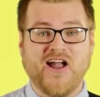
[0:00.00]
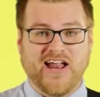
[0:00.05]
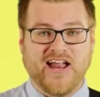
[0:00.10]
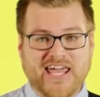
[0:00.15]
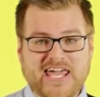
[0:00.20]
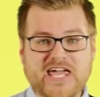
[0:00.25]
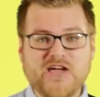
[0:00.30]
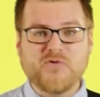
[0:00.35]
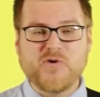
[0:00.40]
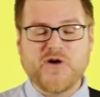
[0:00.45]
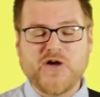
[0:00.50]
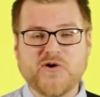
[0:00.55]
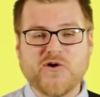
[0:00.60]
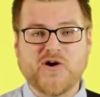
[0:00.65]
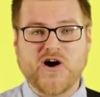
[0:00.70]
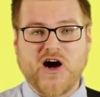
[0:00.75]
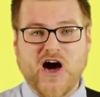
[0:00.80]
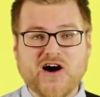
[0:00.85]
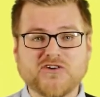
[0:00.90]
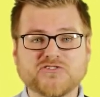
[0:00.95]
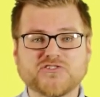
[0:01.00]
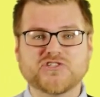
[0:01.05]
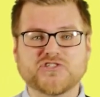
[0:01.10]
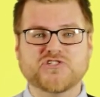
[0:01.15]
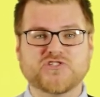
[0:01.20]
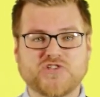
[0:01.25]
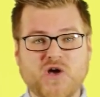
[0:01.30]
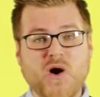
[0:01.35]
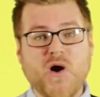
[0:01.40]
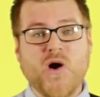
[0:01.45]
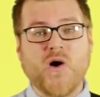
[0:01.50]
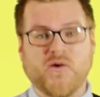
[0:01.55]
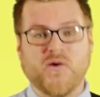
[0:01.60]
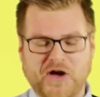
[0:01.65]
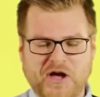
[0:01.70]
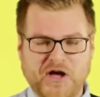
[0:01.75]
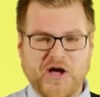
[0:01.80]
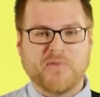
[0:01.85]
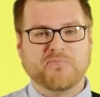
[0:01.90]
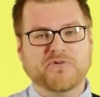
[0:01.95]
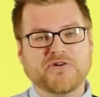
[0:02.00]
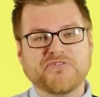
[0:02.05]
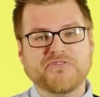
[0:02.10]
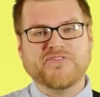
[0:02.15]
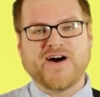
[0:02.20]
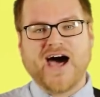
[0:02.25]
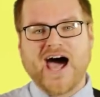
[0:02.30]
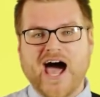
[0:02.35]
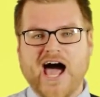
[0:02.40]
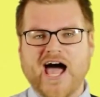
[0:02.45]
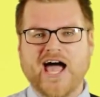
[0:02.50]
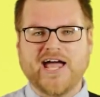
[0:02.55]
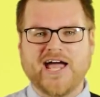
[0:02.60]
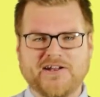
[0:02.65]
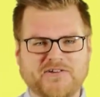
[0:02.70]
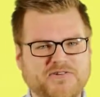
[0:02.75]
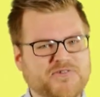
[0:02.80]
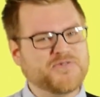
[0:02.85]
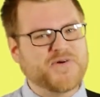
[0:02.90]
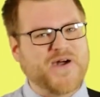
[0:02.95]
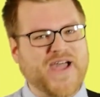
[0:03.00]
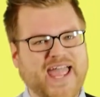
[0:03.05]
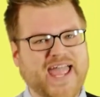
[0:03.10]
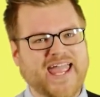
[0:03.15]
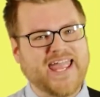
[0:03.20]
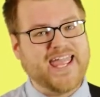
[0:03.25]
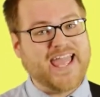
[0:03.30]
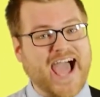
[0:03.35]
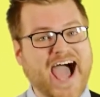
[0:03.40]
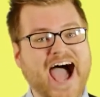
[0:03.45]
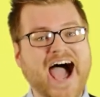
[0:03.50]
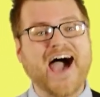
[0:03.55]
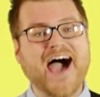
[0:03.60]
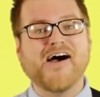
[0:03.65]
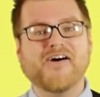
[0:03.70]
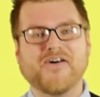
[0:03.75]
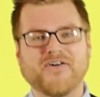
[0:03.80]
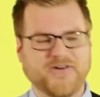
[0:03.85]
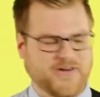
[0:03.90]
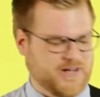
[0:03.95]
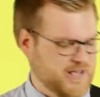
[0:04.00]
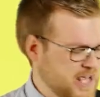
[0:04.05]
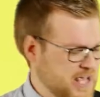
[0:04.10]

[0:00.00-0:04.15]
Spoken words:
He will also provide a way out.